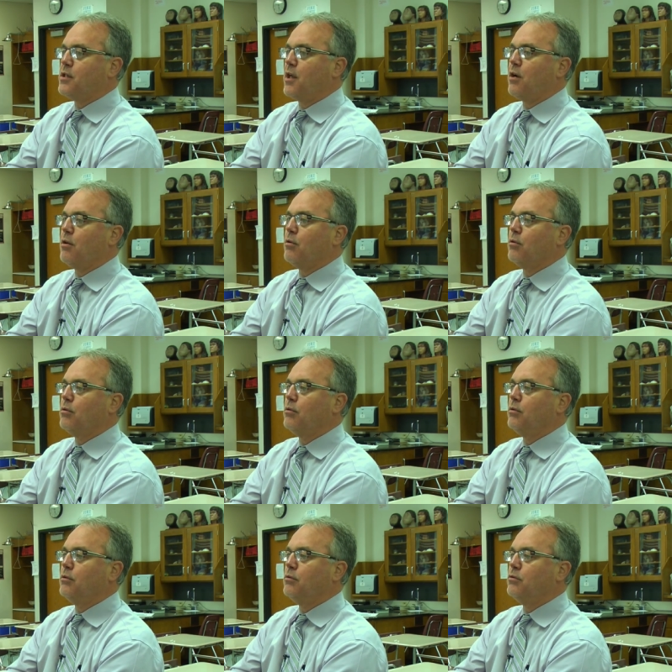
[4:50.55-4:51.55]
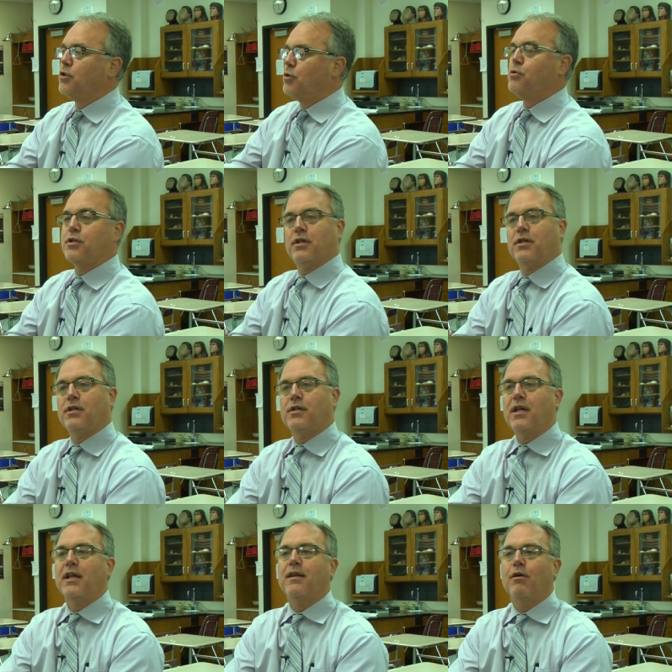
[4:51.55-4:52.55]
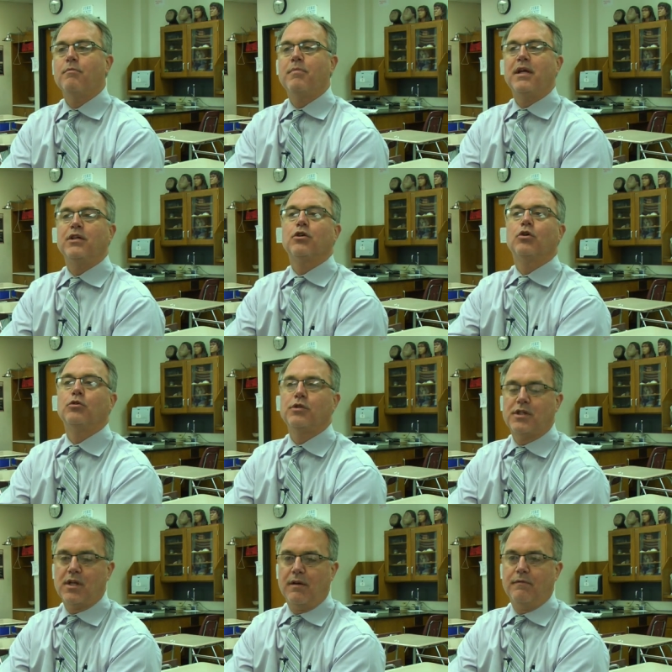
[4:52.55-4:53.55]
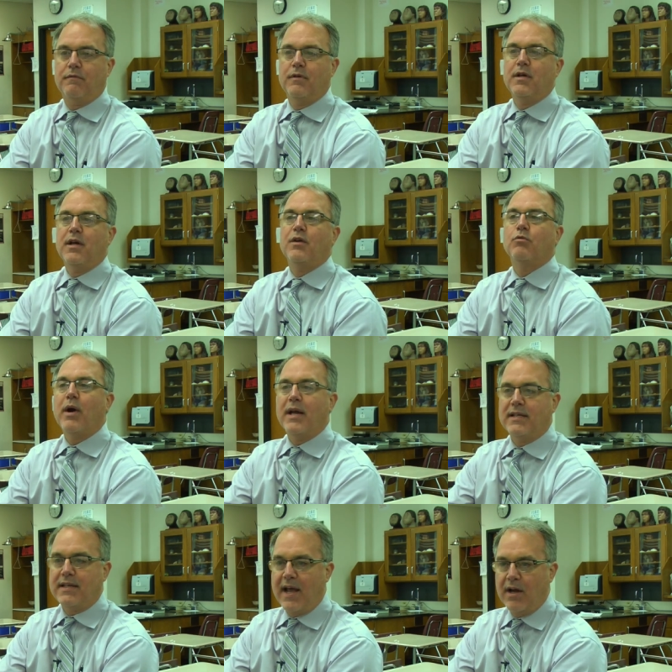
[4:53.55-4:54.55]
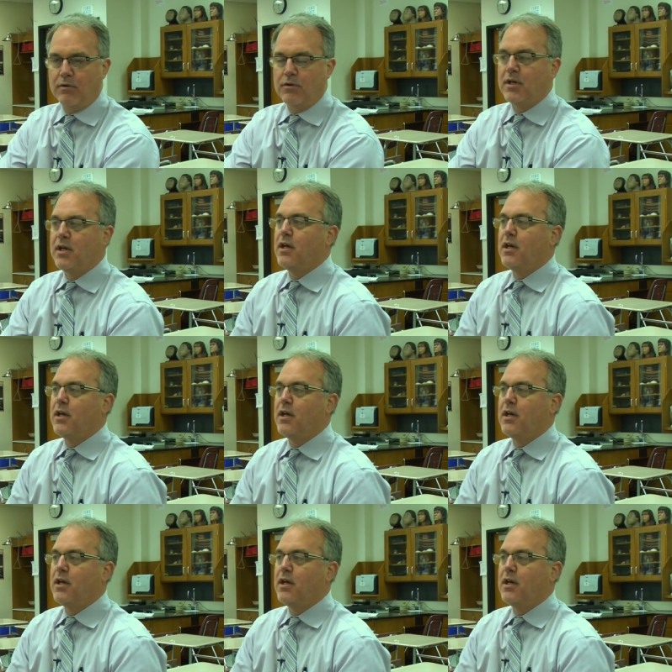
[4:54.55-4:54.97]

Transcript: They're used to sitting there and being told stuff and write it down.